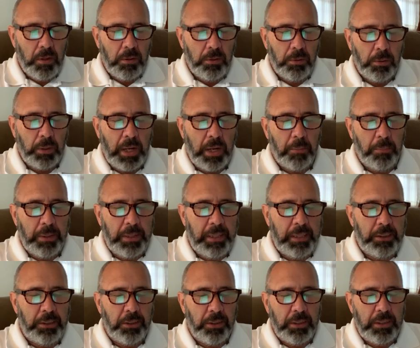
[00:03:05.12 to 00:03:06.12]
Lord God, we
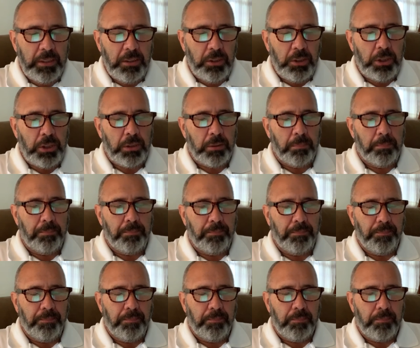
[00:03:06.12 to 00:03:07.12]
need your leadership.
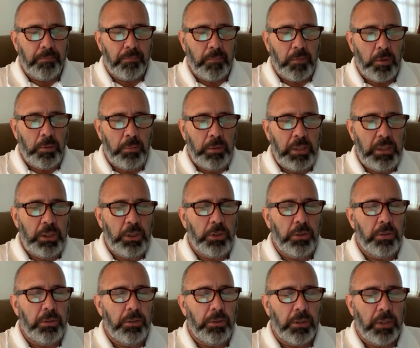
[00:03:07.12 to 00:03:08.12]
We need
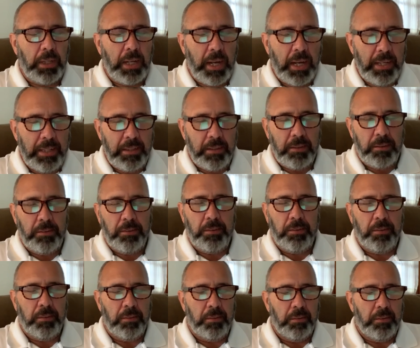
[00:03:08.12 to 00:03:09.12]
your guidance.